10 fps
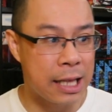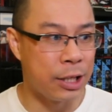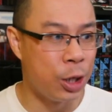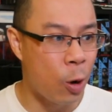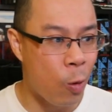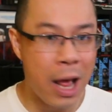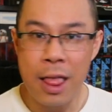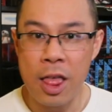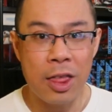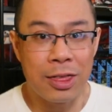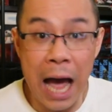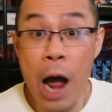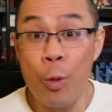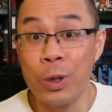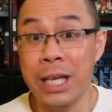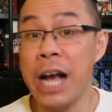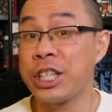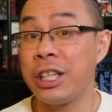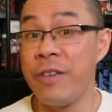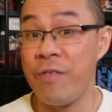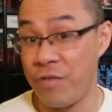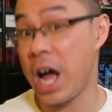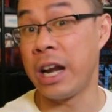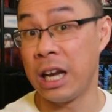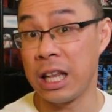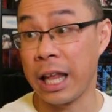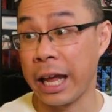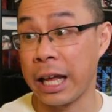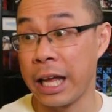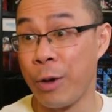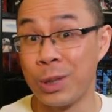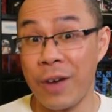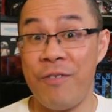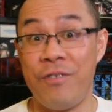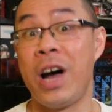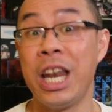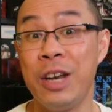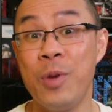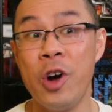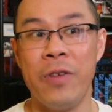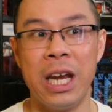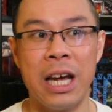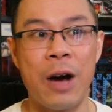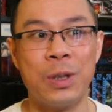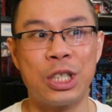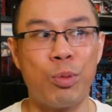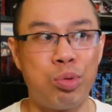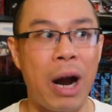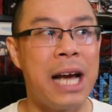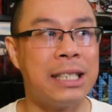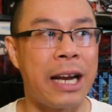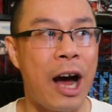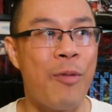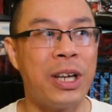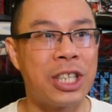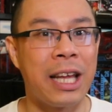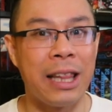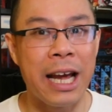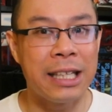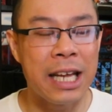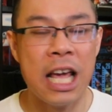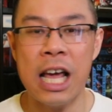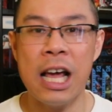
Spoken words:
You know what? That was actually fun. Like, it was a fun movie. I was surprised at how much I liked it.